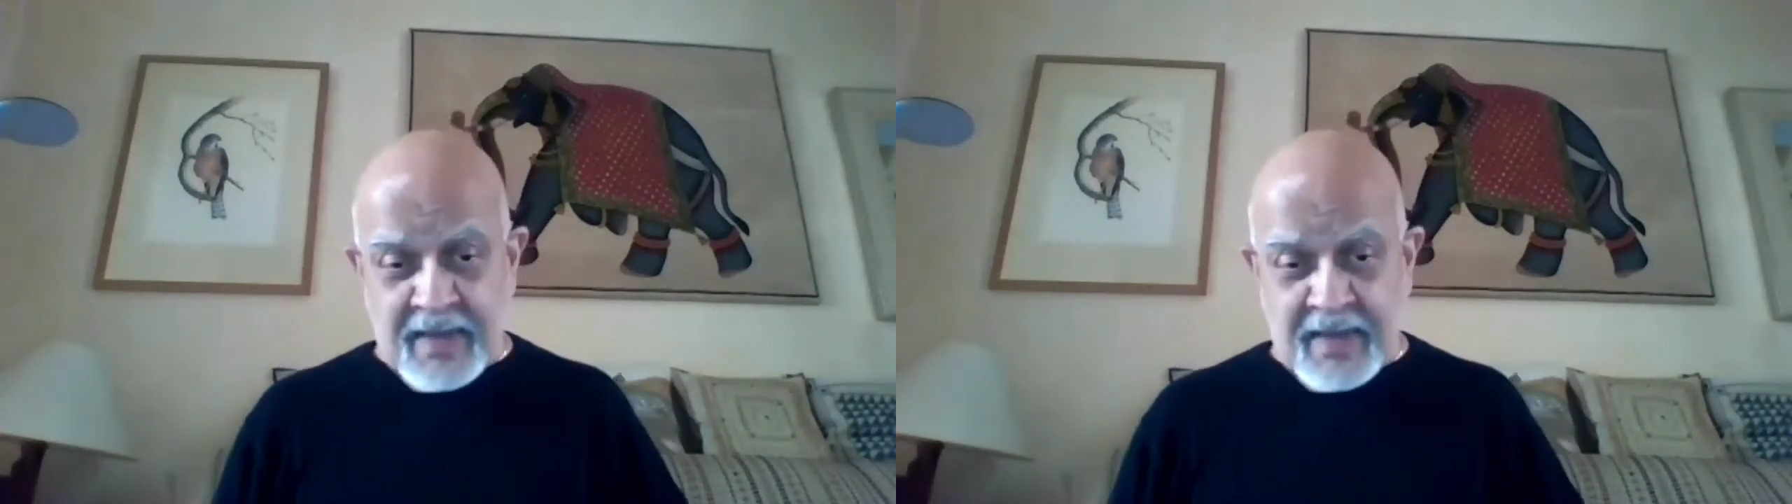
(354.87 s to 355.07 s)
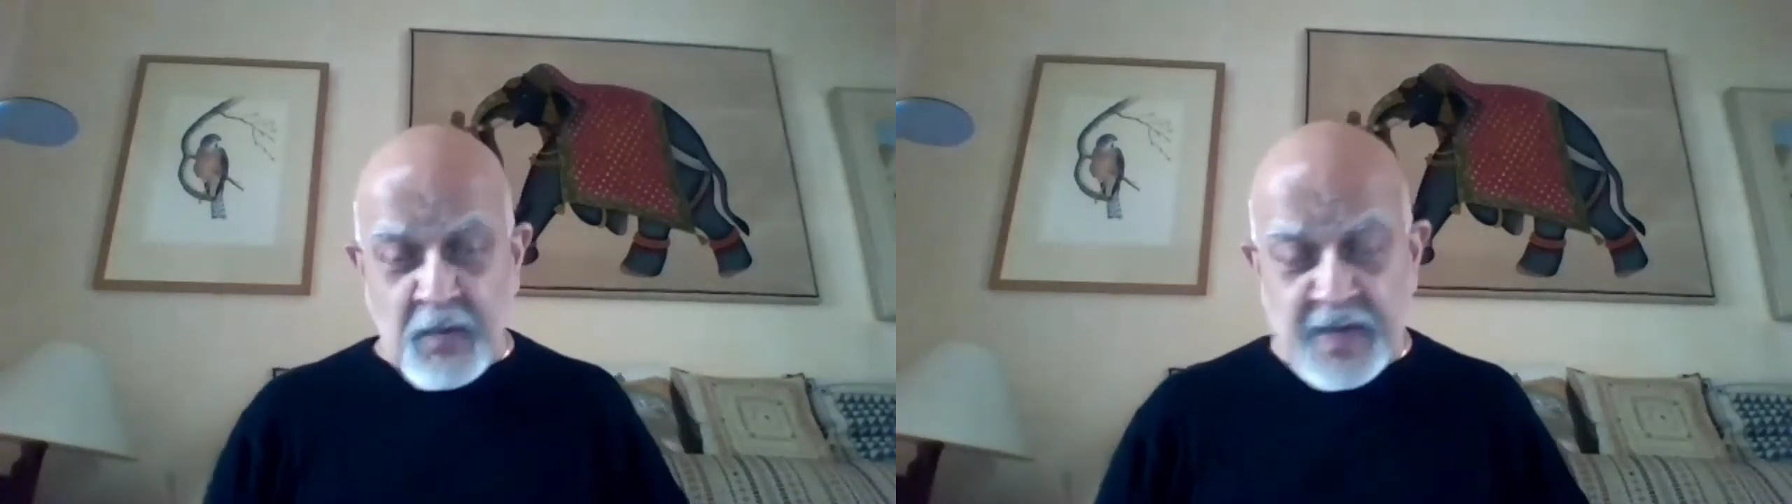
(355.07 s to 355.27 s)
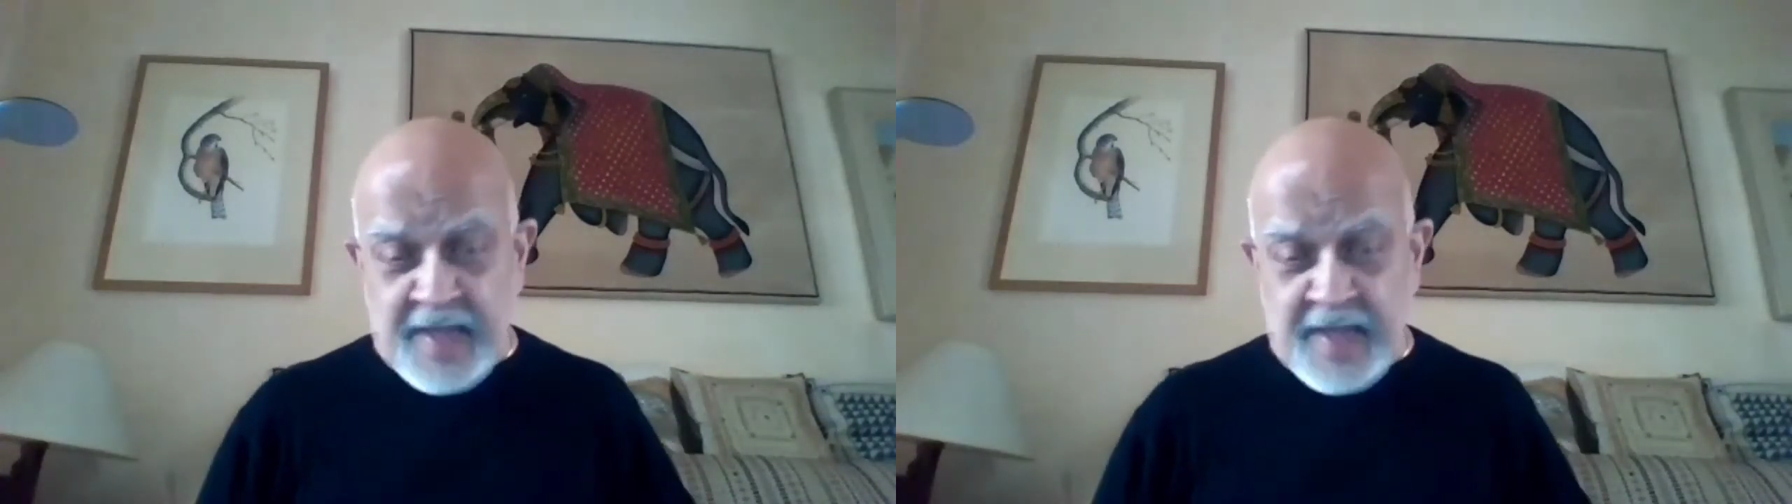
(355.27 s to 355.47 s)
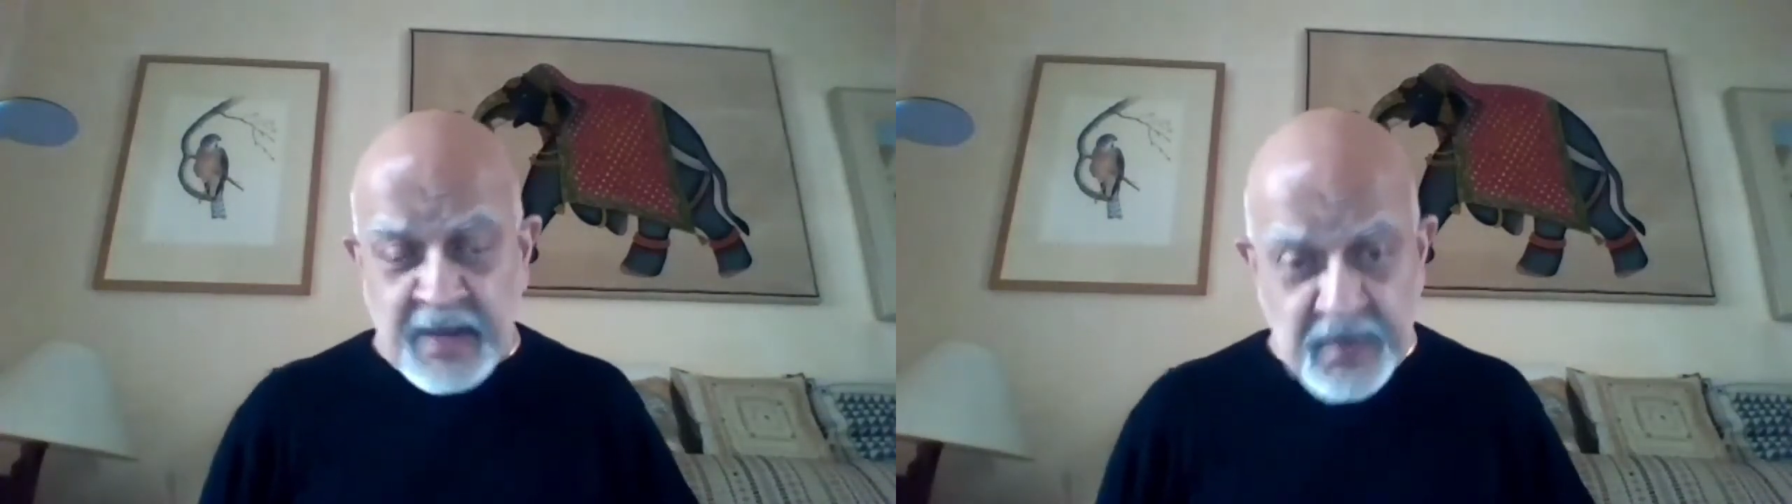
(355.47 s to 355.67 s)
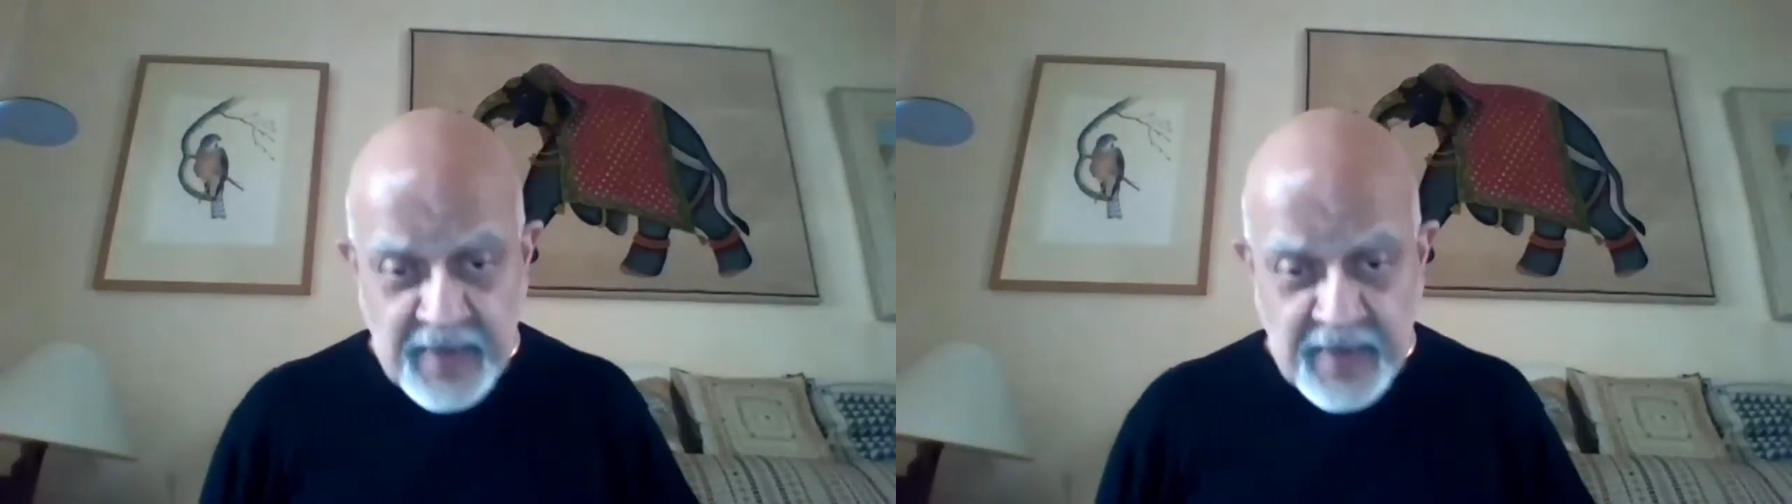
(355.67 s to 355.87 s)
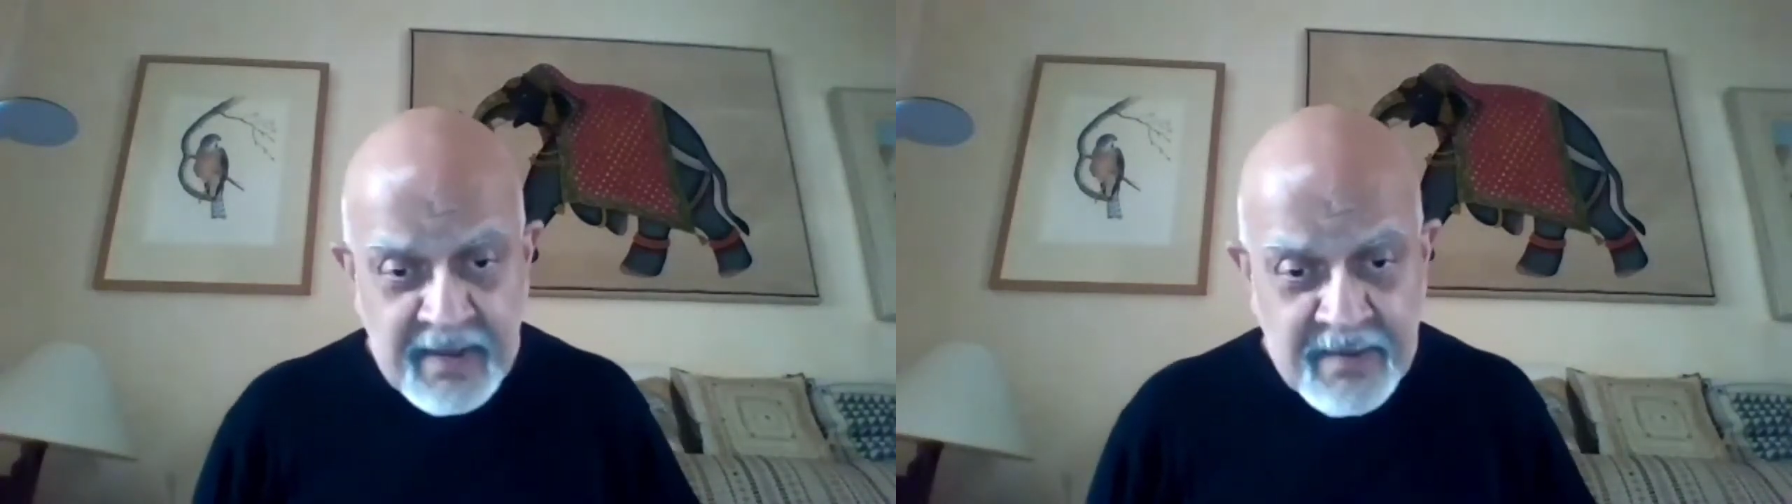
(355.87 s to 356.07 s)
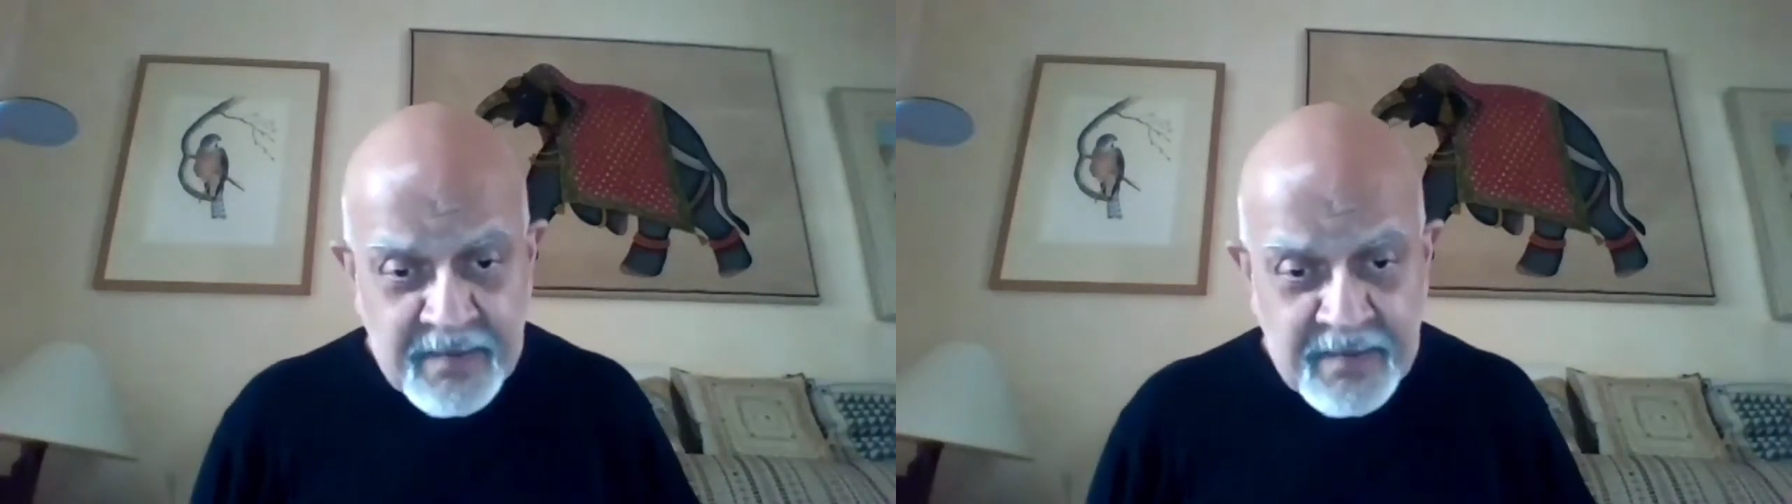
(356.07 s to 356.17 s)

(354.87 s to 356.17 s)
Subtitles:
They were secondary.